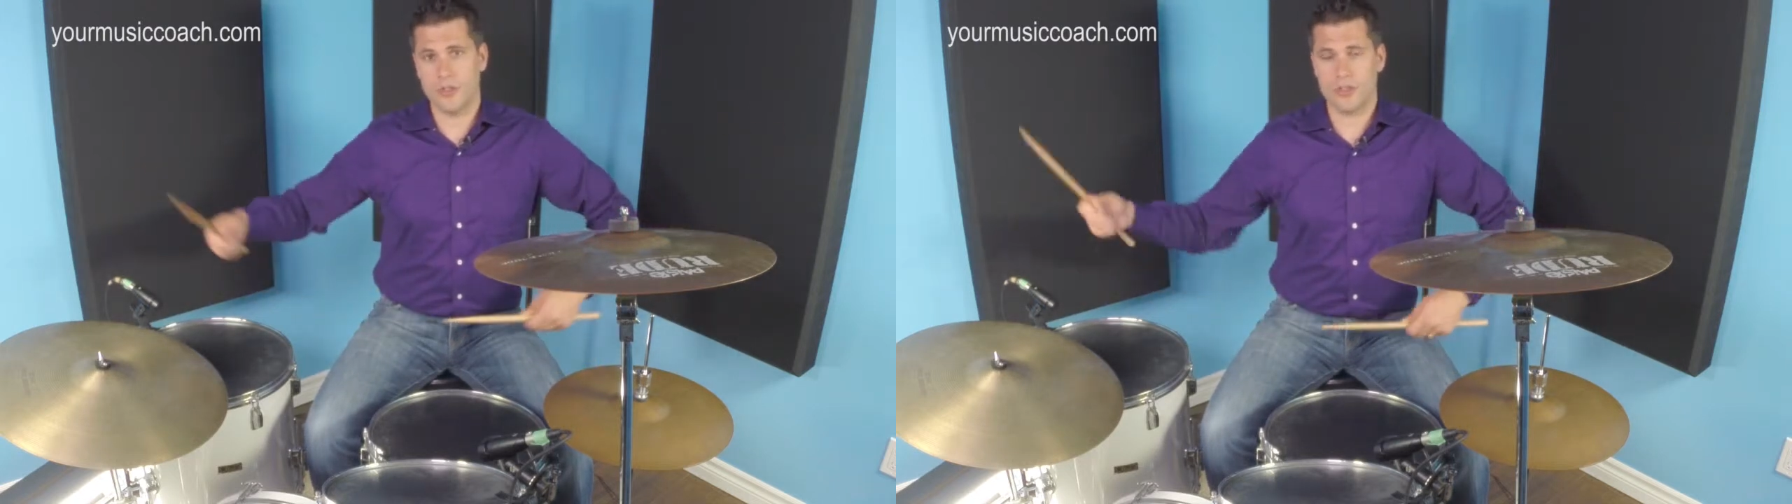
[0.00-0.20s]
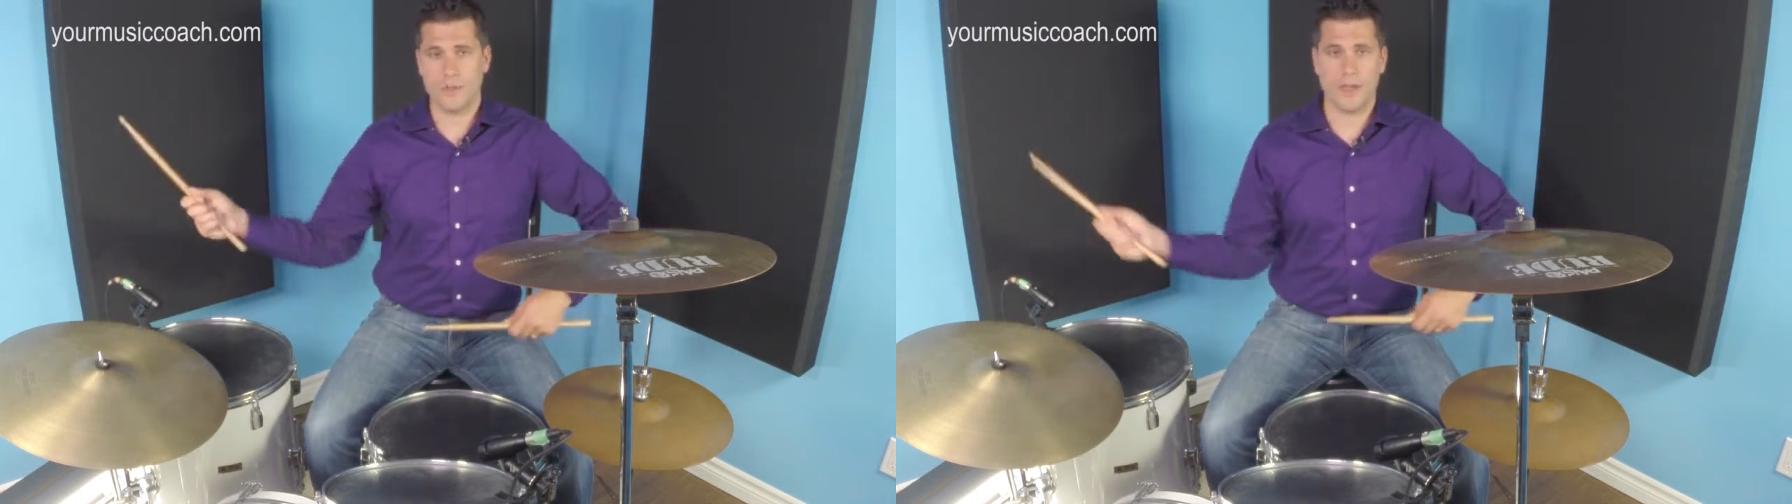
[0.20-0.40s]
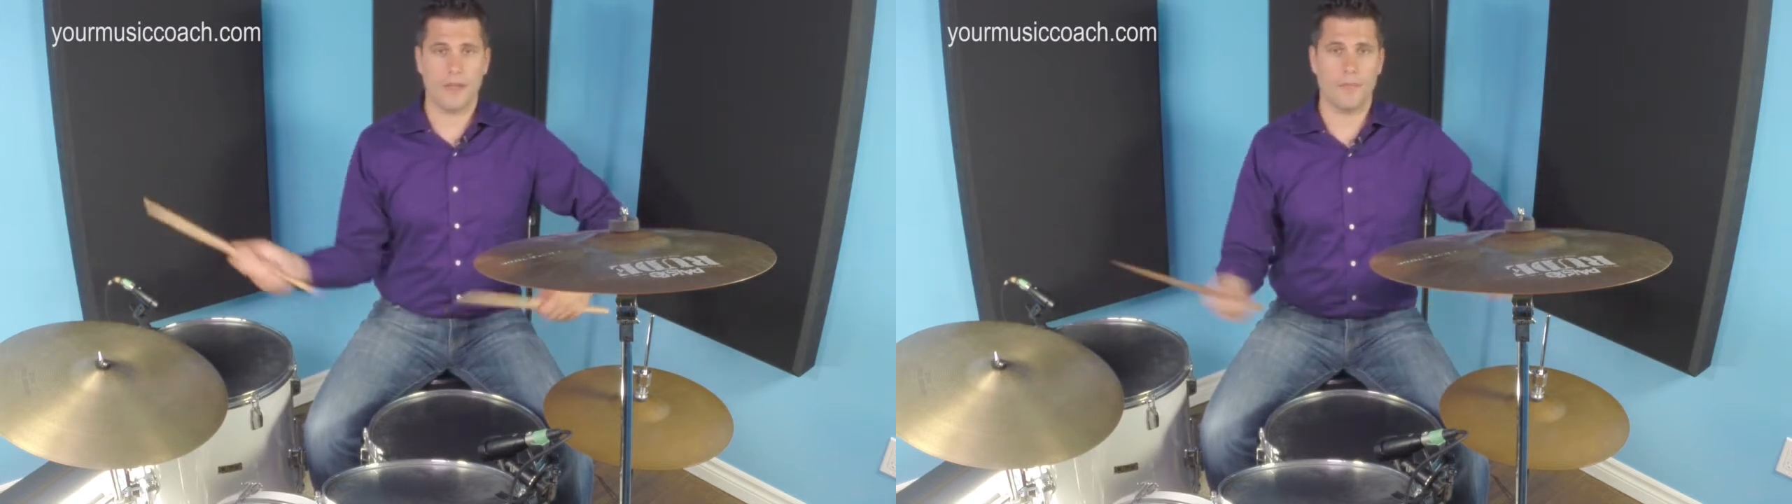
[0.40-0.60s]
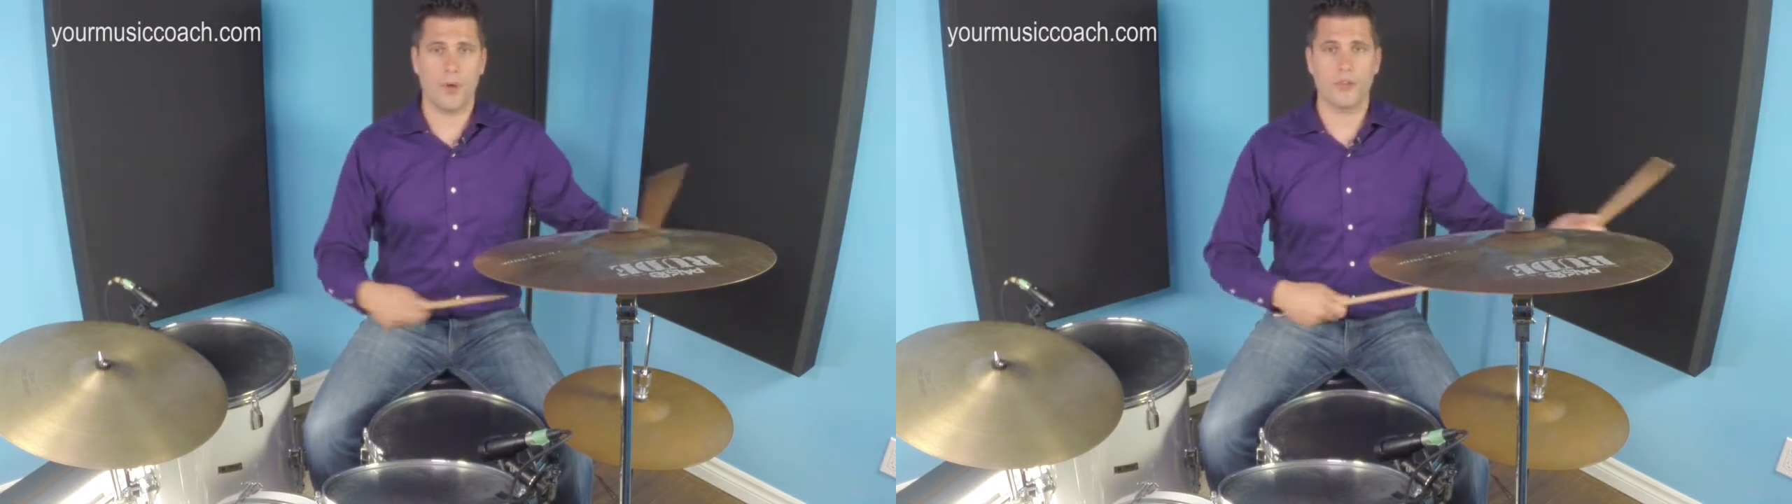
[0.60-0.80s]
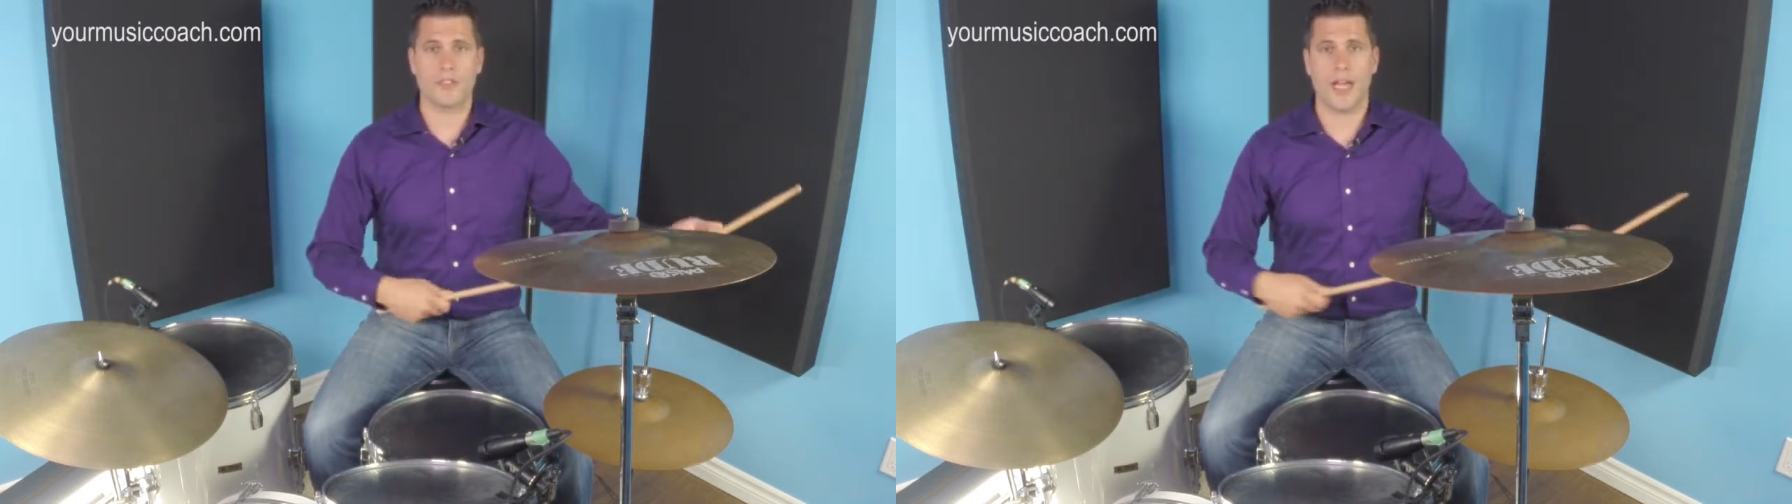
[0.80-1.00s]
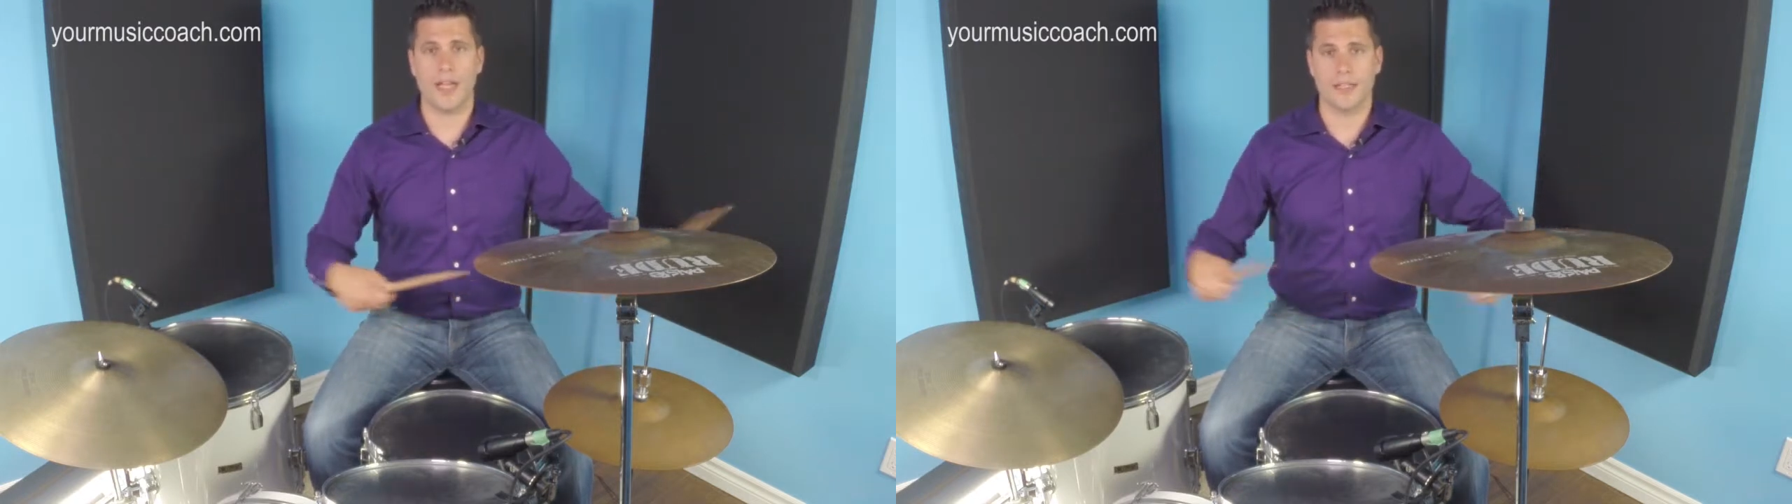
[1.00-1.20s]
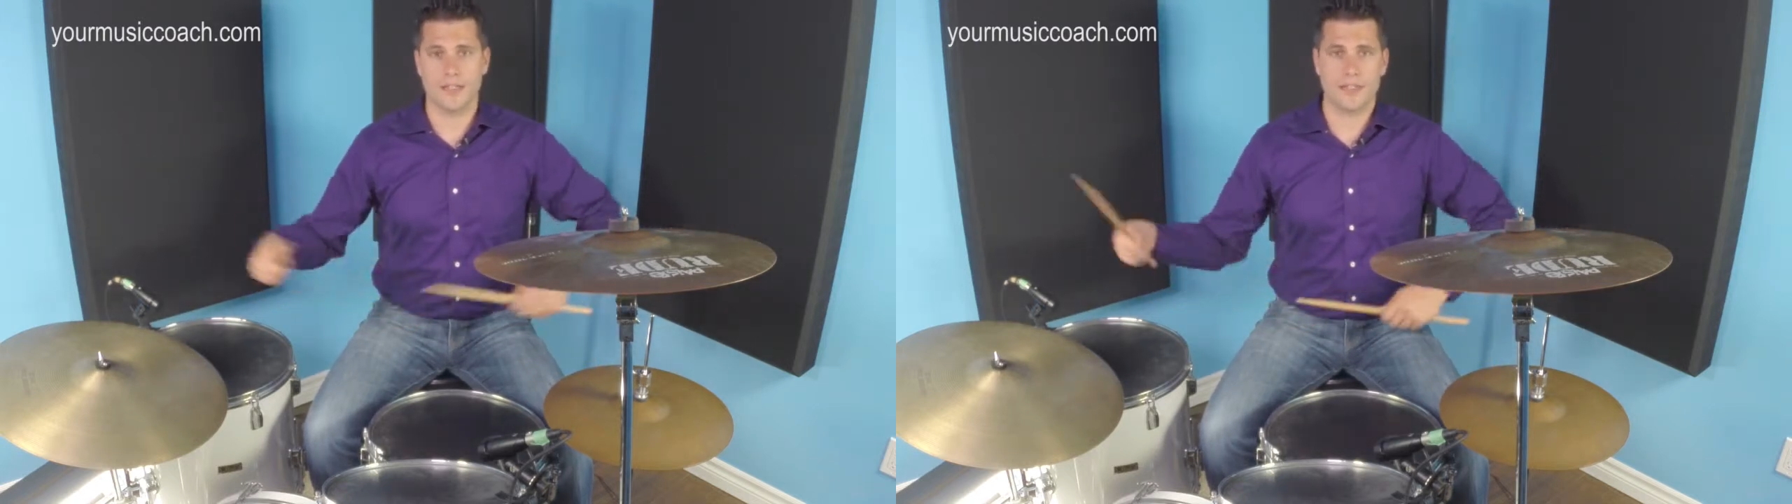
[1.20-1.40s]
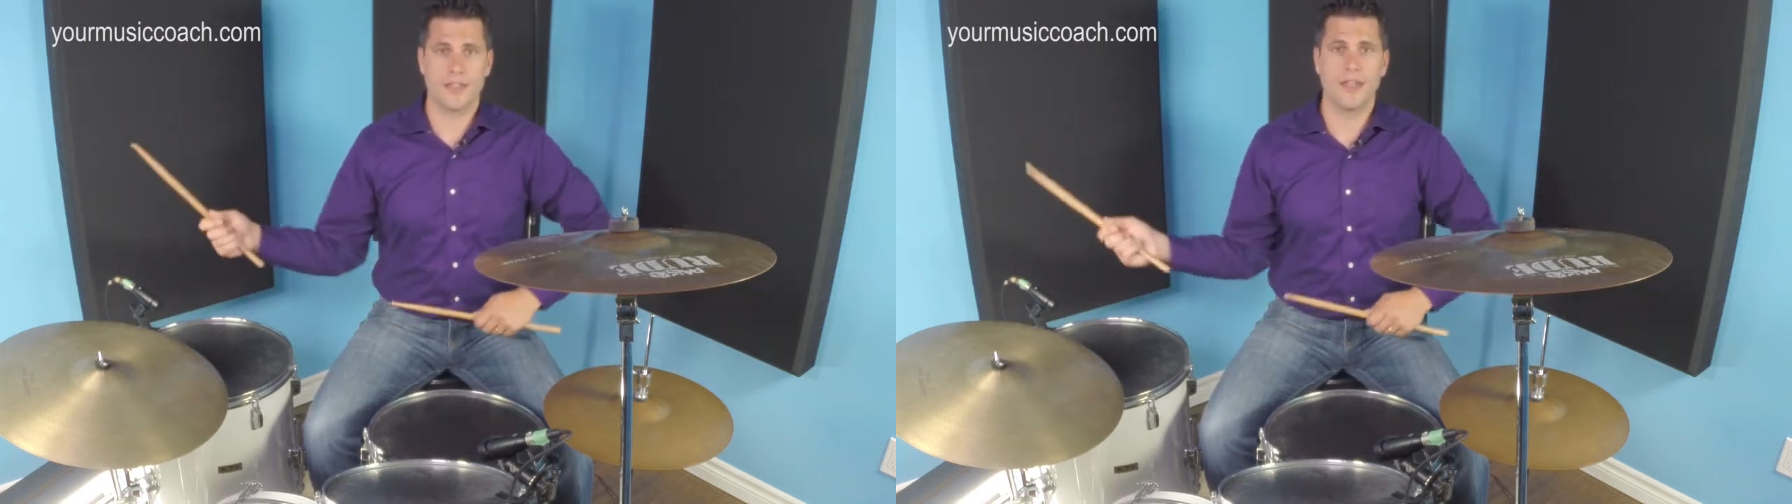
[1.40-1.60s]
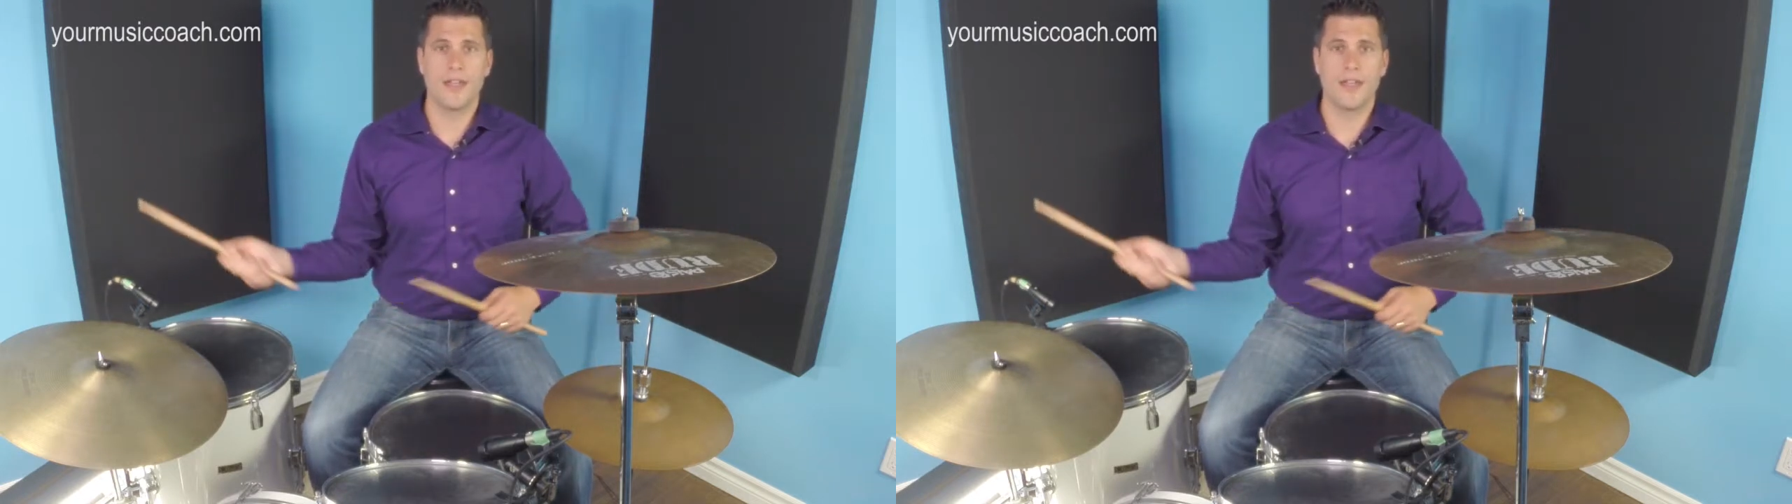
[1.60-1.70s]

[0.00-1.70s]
usually play on both sides.